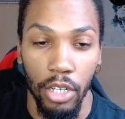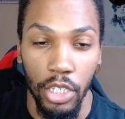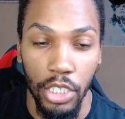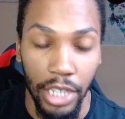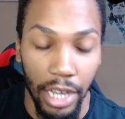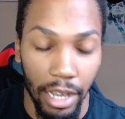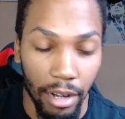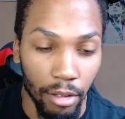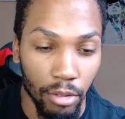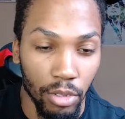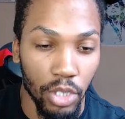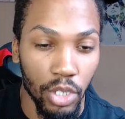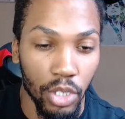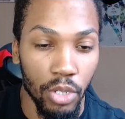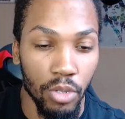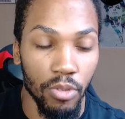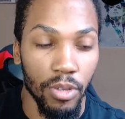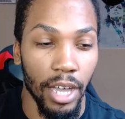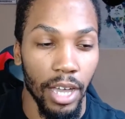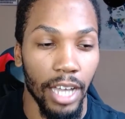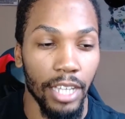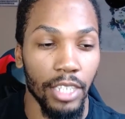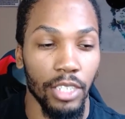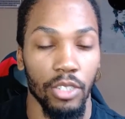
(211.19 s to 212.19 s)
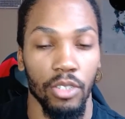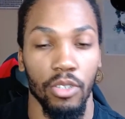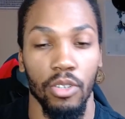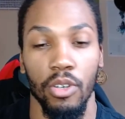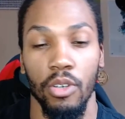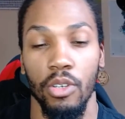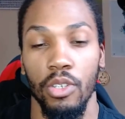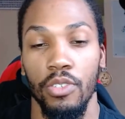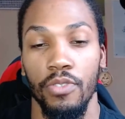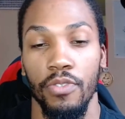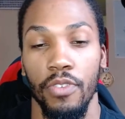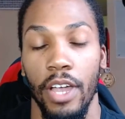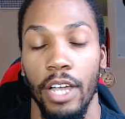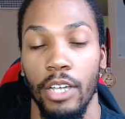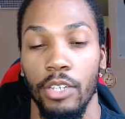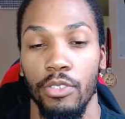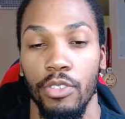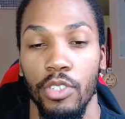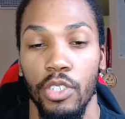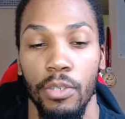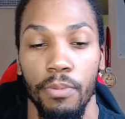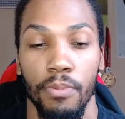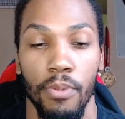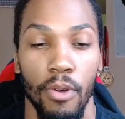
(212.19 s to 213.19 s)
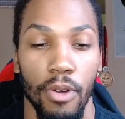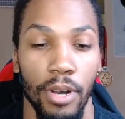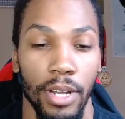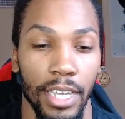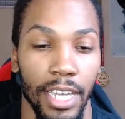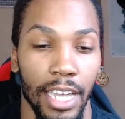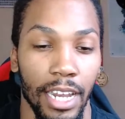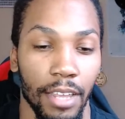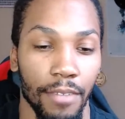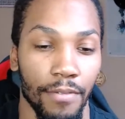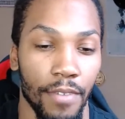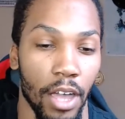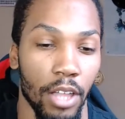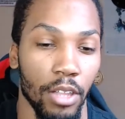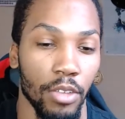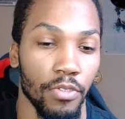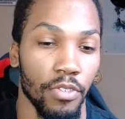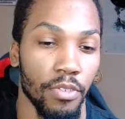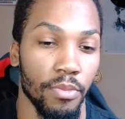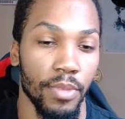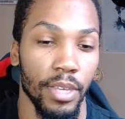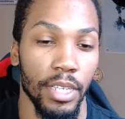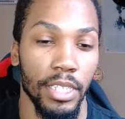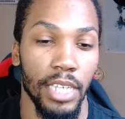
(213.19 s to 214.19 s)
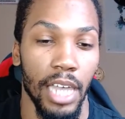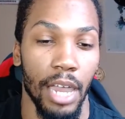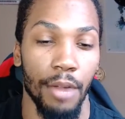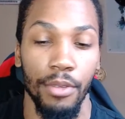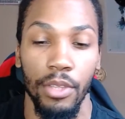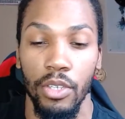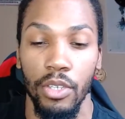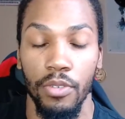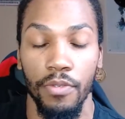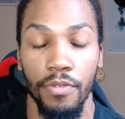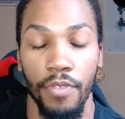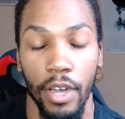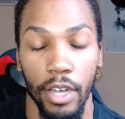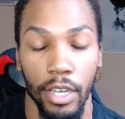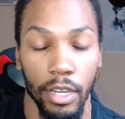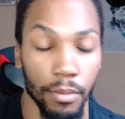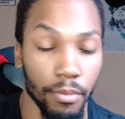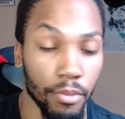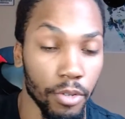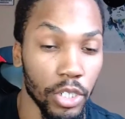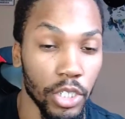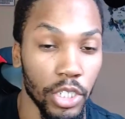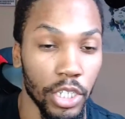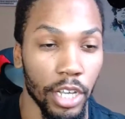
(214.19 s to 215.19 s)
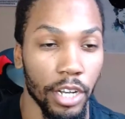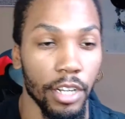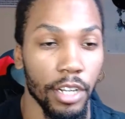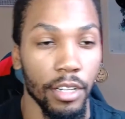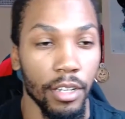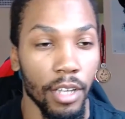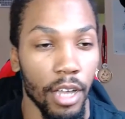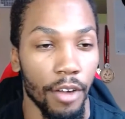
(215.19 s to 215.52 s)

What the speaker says: Shout out to you guys and girls for actually supporting, getting value from this. I really do fucking appreciate it.